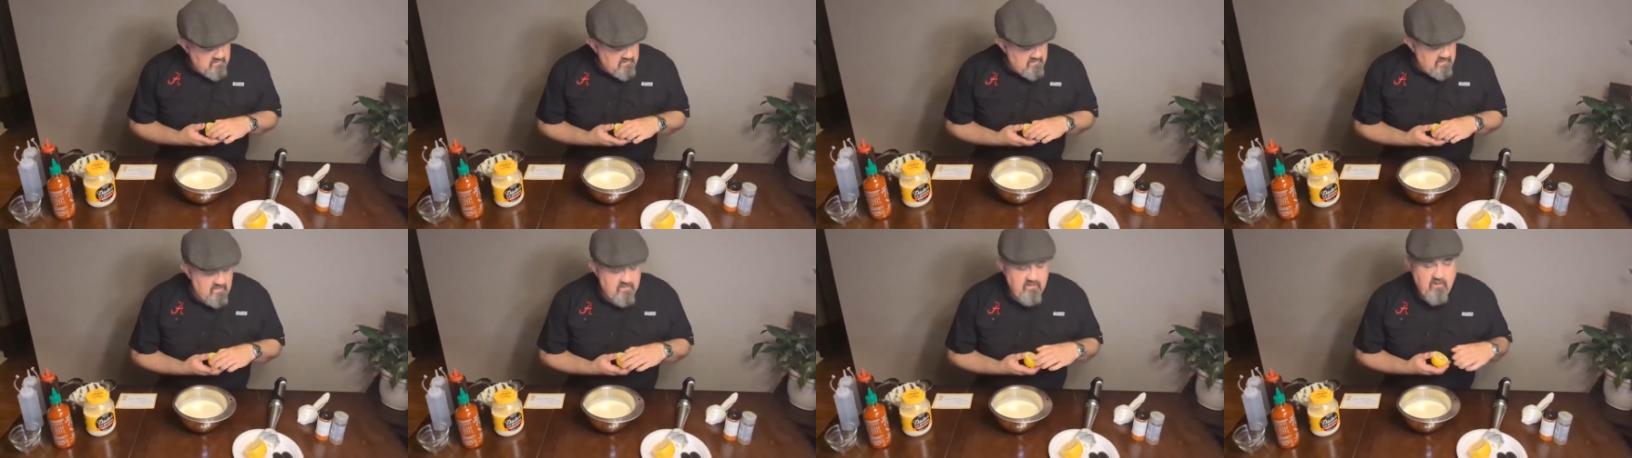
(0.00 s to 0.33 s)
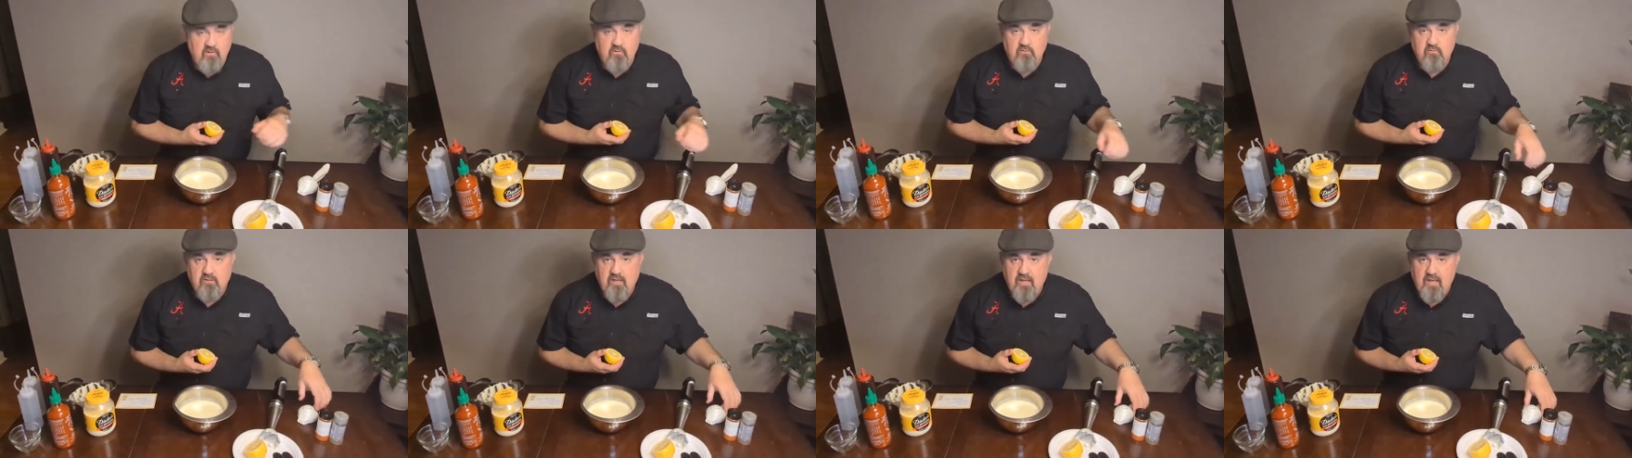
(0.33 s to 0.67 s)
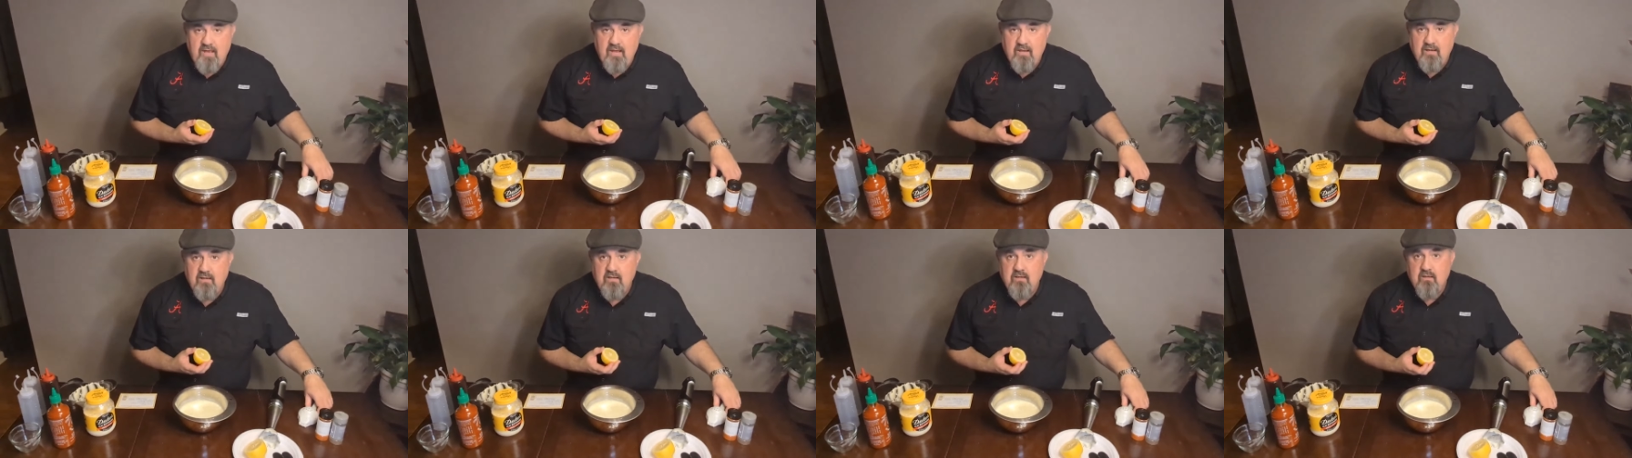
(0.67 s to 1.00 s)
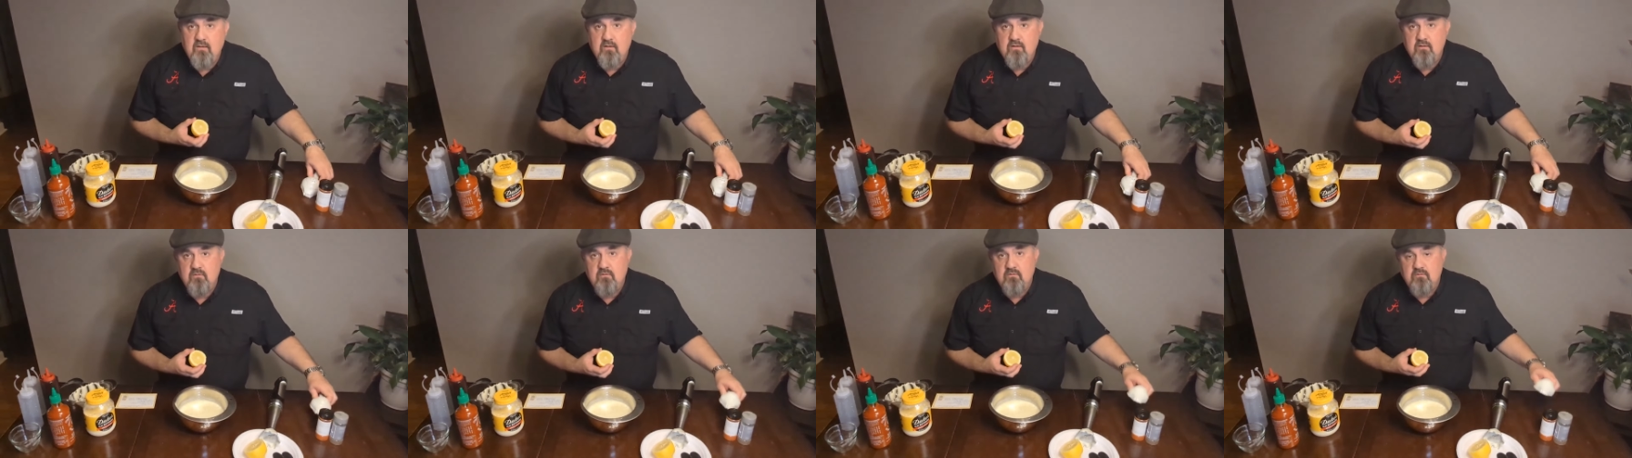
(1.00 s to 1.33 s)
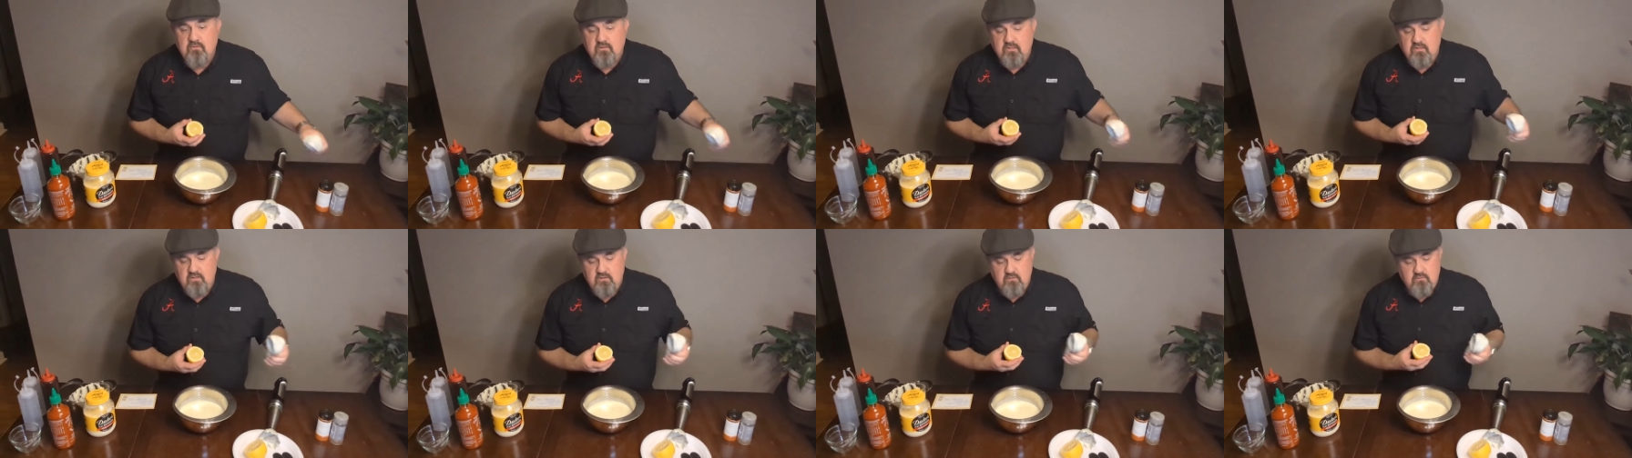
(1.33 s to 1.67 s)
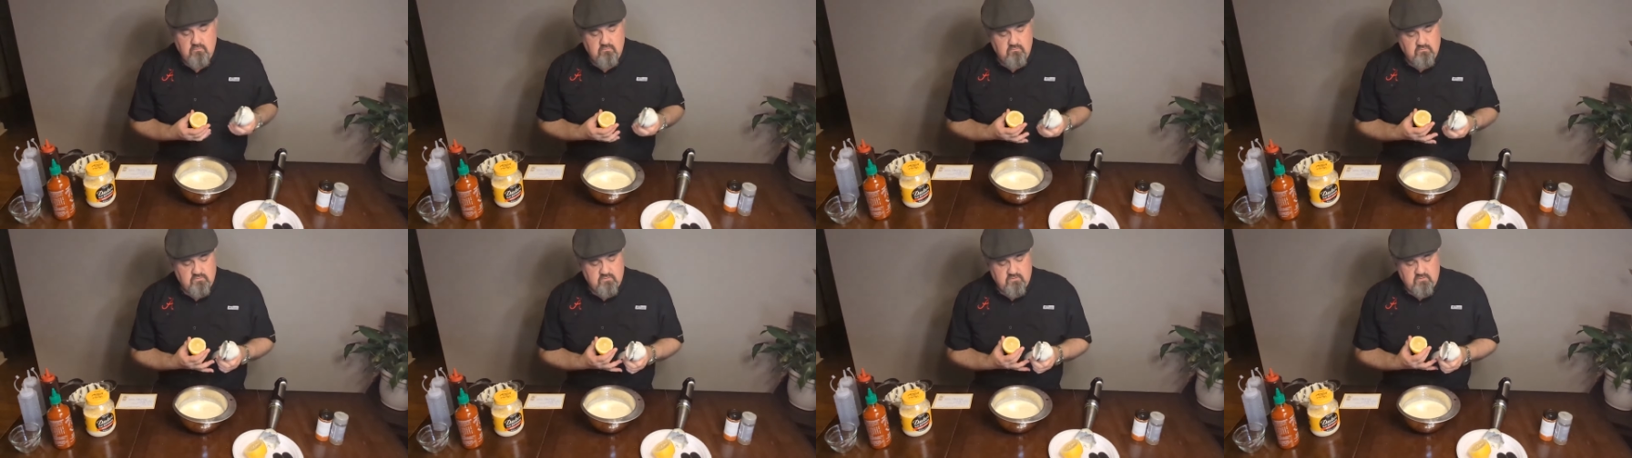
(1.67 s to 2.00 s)
I don't like to
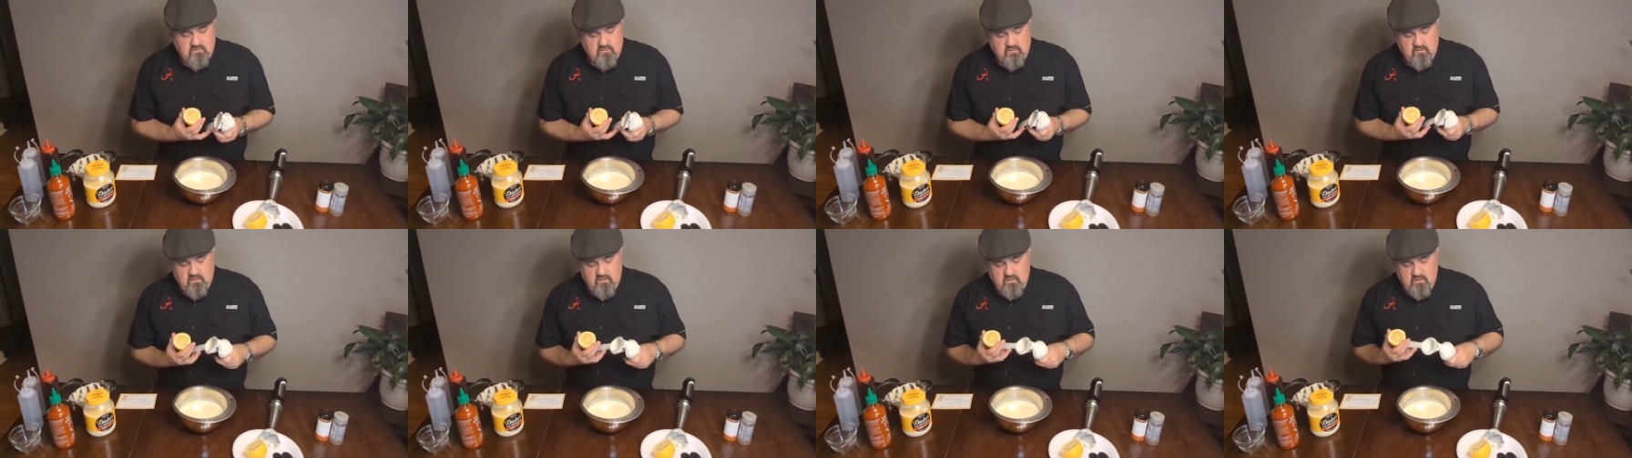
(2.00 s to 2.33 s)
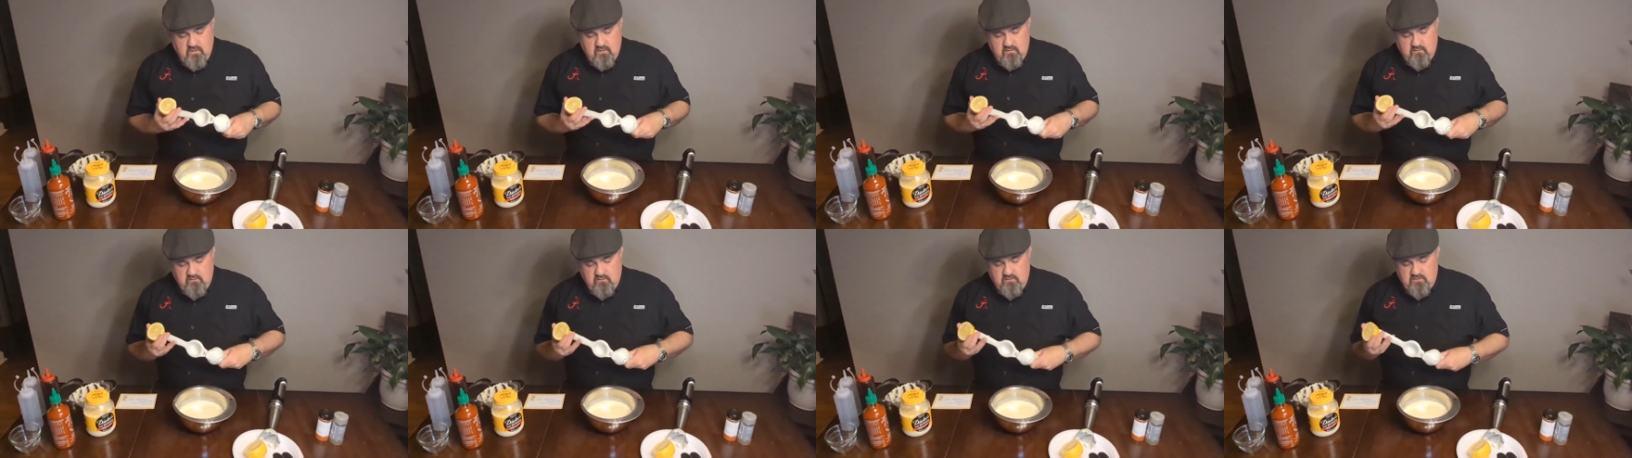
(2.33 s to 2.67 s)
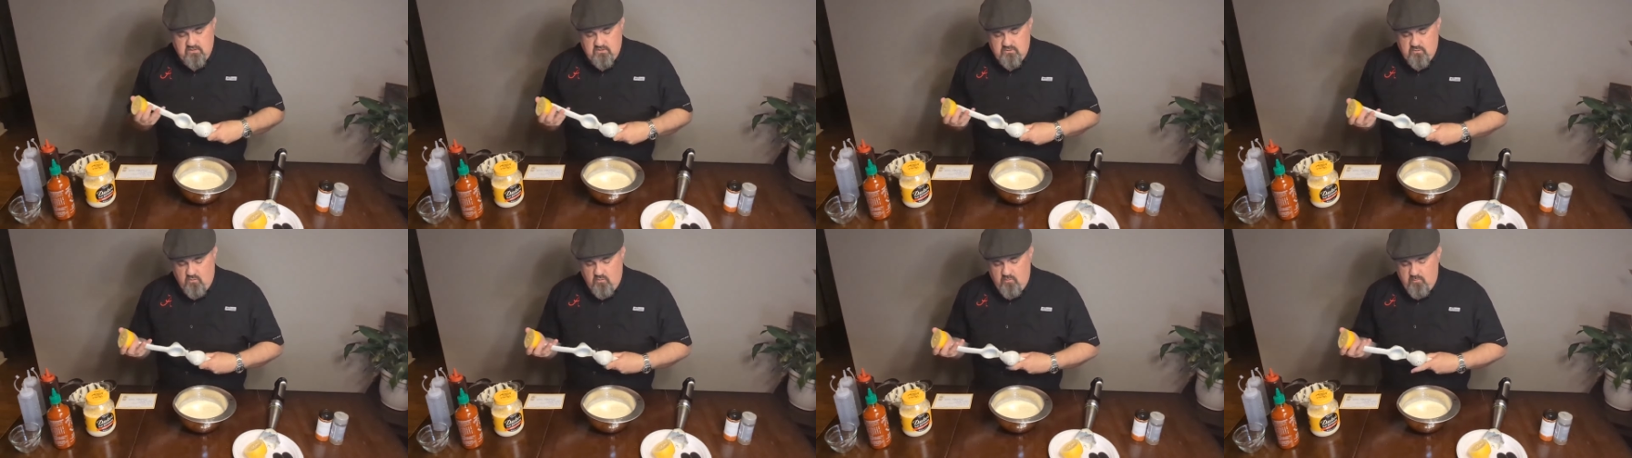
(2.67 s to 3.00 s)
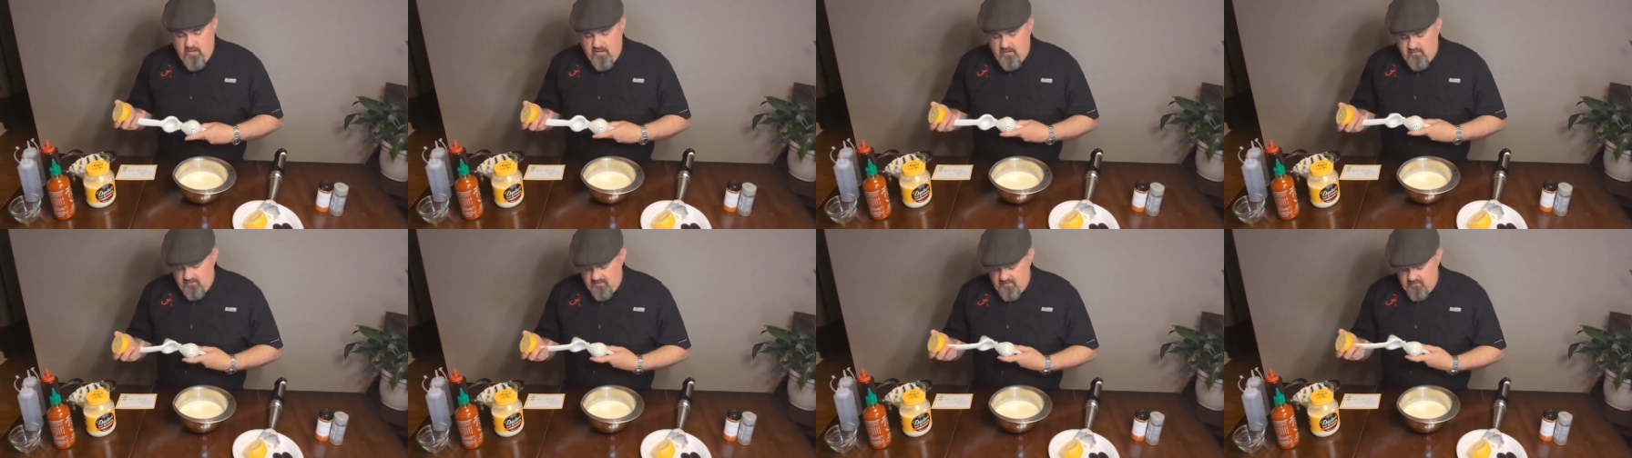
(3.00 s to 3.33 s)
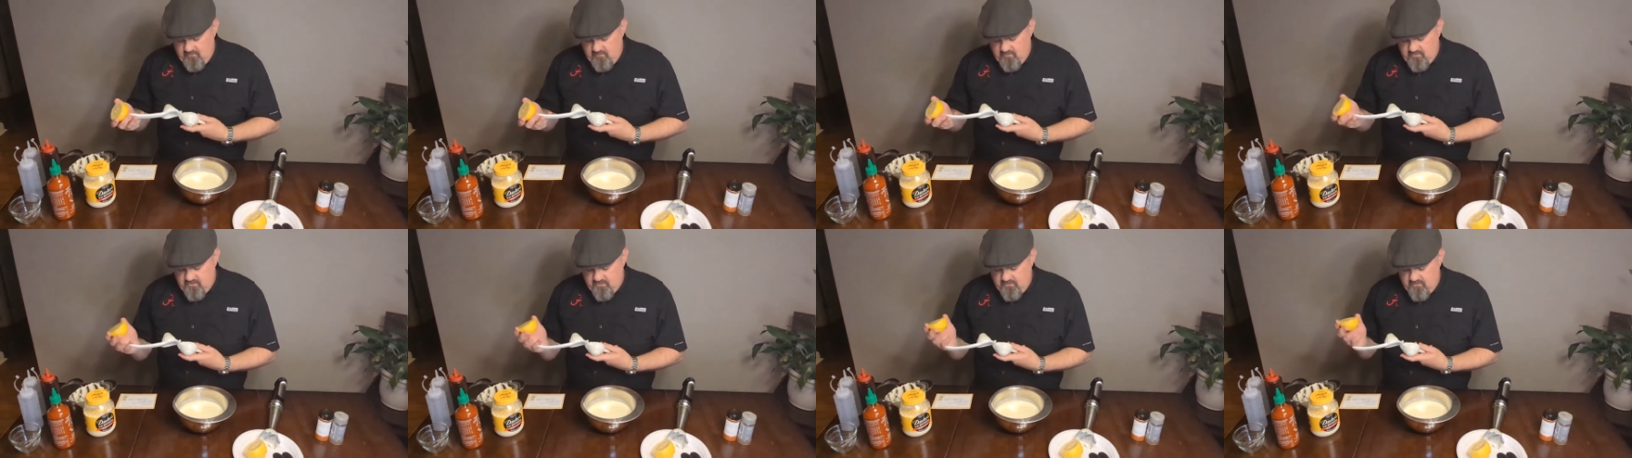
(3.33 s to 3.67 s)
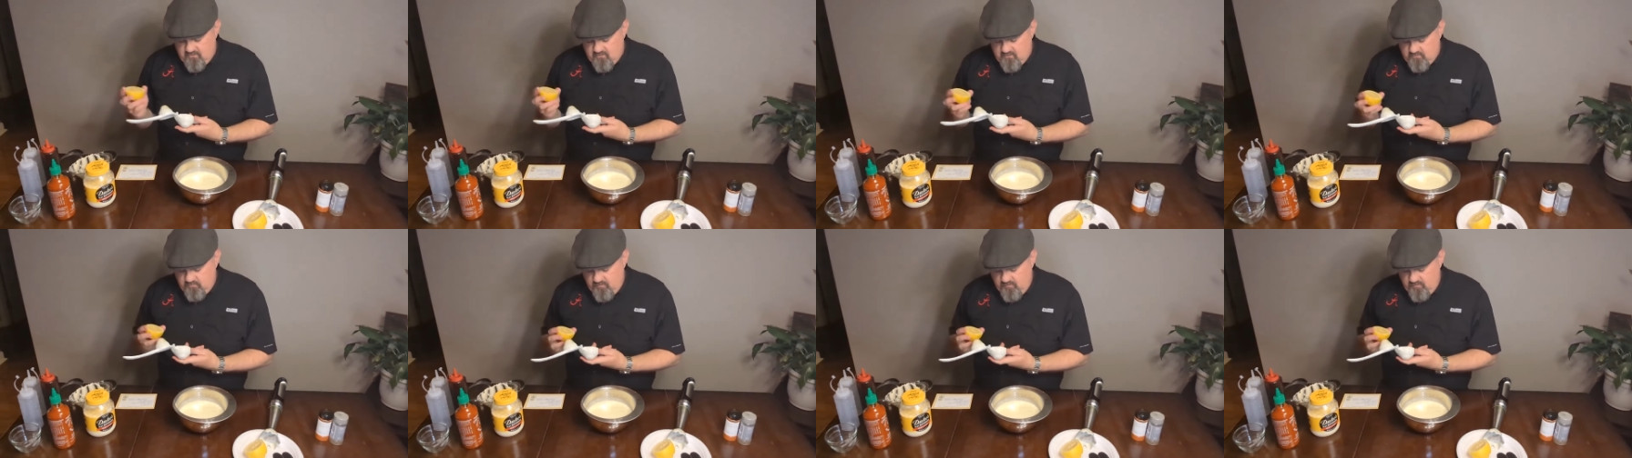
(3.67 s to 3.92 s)
use the store-bought lemon juice,